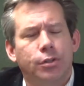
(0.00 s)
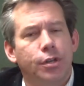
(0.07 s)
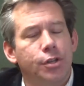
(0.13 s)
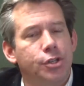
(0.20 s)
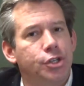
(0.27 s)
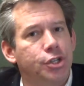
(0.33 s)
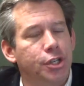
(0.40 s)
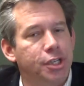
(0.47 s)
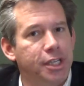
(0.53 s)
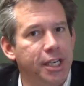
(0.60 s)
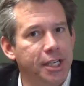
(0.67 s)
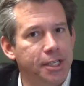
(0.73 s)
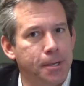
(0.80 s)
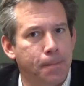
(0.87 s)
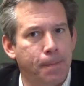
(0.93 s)
To the
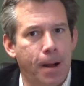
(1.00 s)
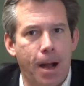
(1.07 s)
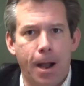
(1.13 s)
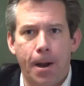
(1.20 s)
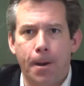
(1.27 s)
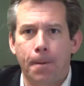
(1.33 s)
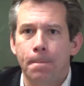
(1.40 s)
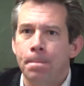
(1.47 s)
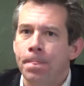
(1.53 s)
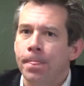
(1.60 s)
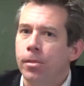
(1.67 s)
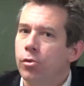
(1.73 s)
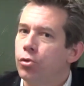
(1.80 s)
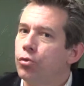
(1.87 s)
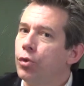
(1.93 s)
strategic buyer,
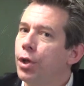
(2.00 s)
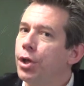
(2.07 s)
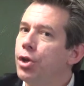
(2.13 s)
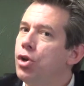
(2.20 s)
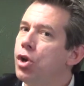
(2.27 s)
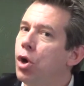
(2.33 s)
there's really